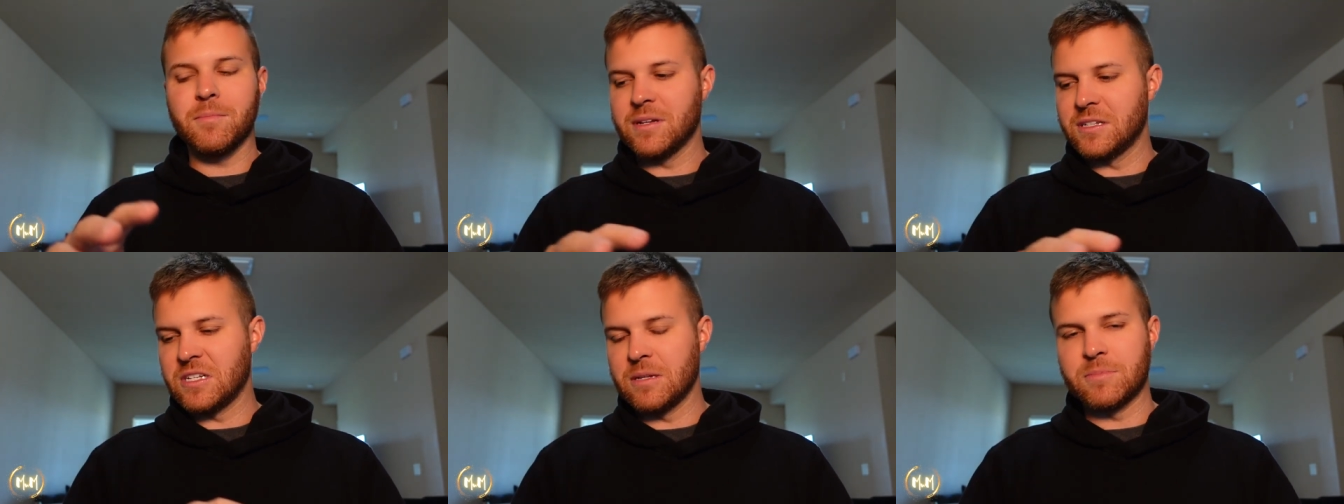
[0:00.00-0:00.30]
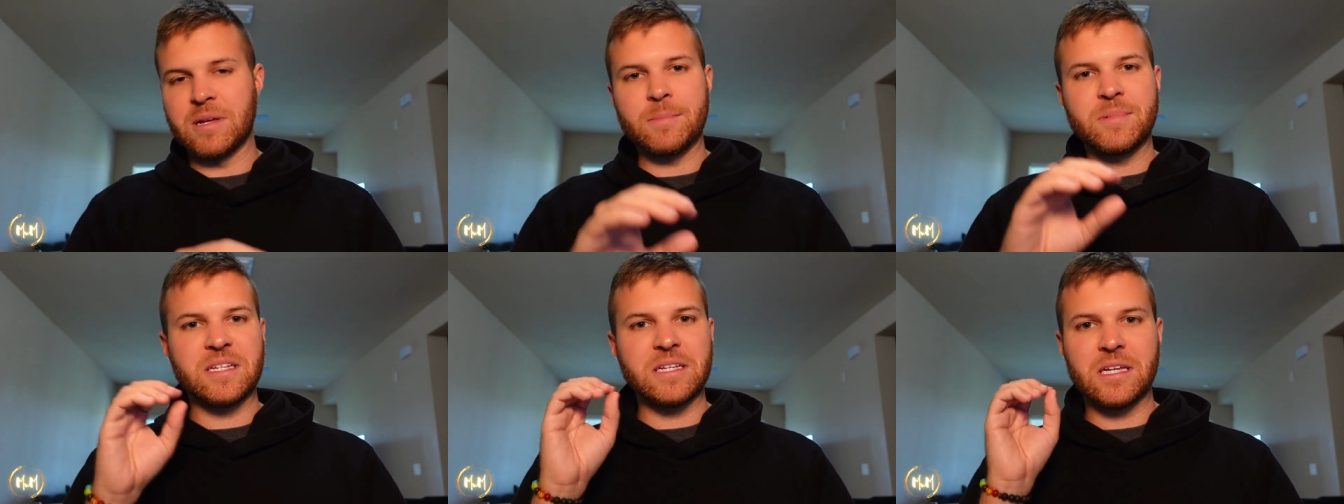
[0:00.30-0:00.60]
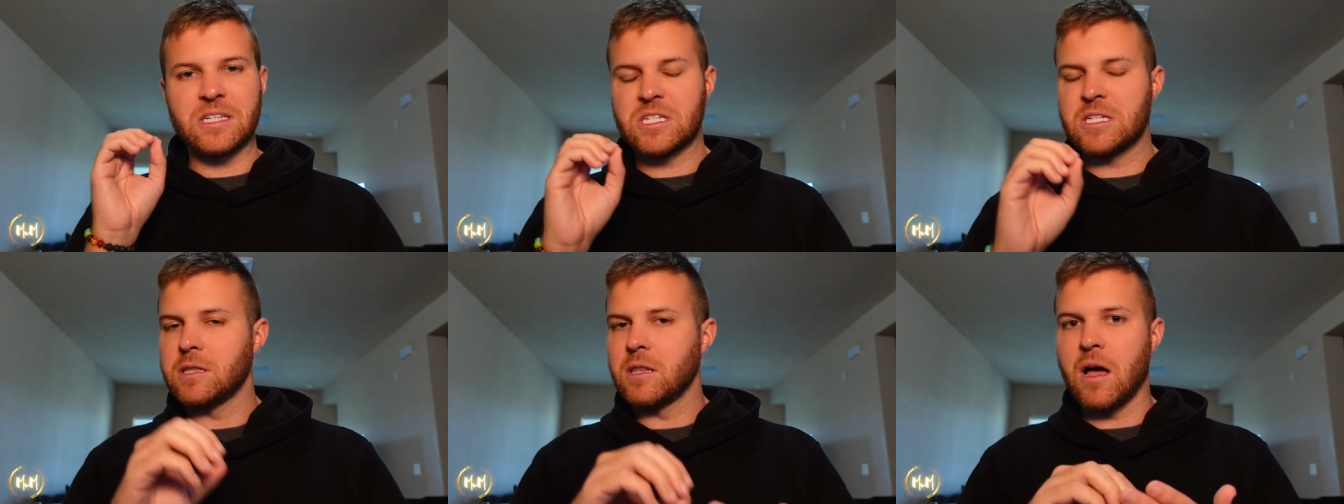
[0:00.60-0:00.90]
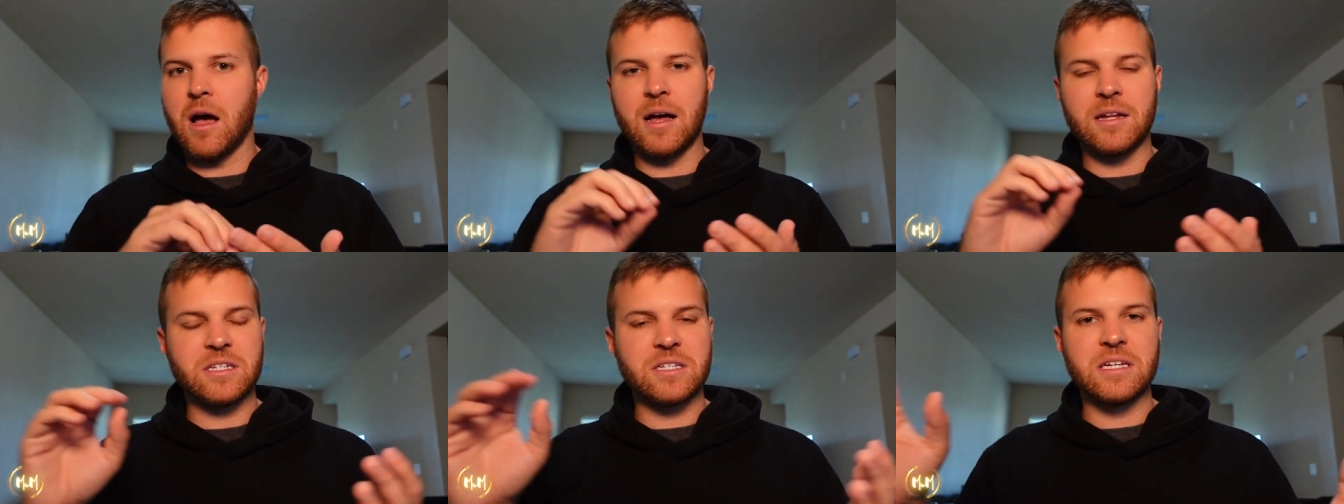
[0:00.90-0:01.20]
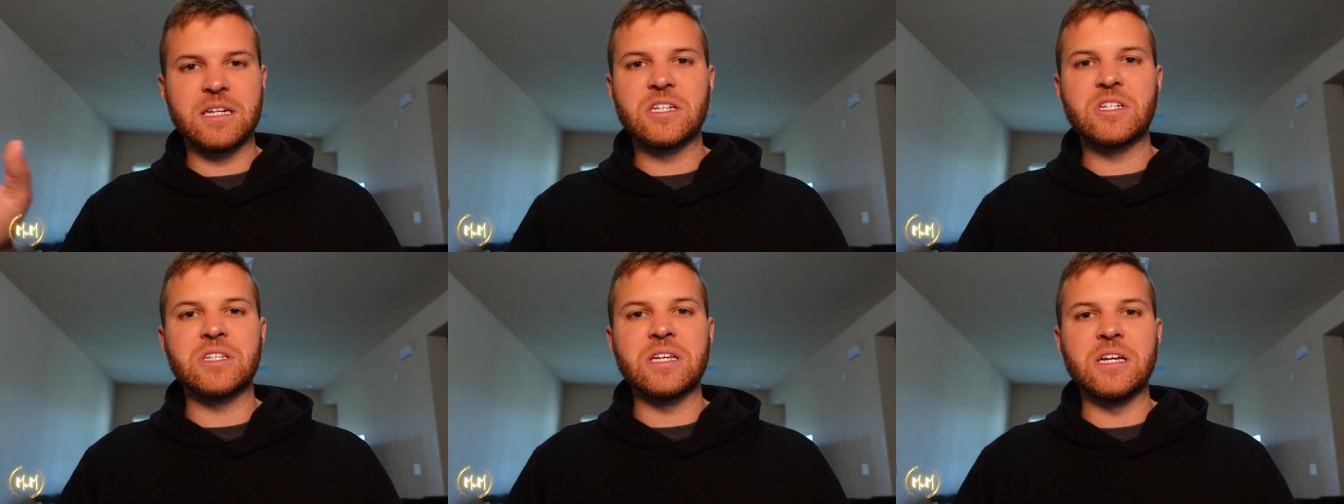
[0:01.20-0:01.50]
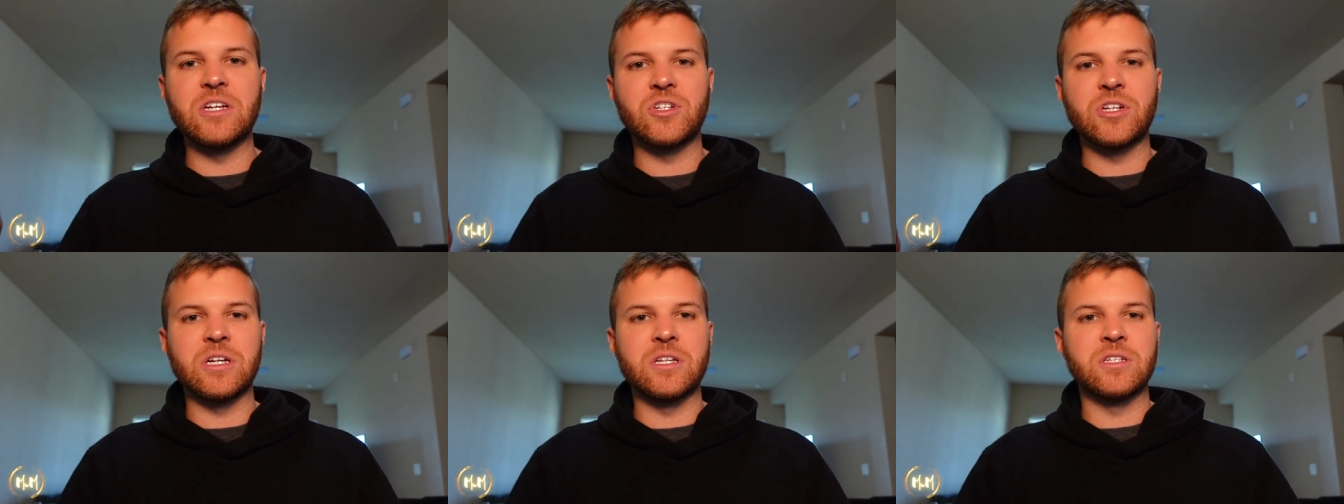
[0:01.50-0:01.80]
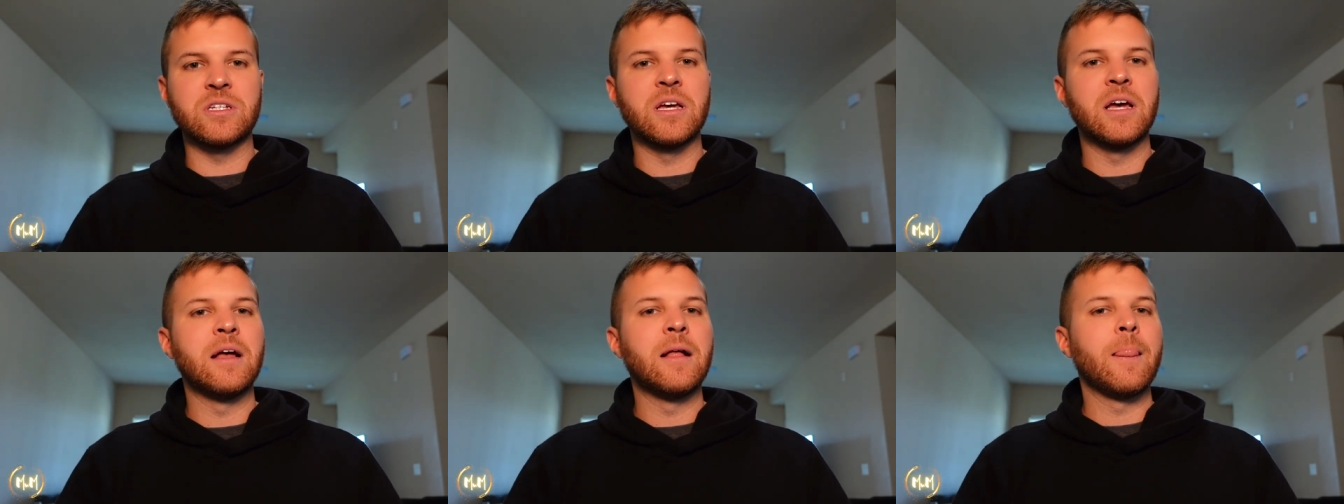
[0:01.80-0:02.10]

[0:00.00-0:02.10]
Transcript: But sometimes it gets lost in his teachings.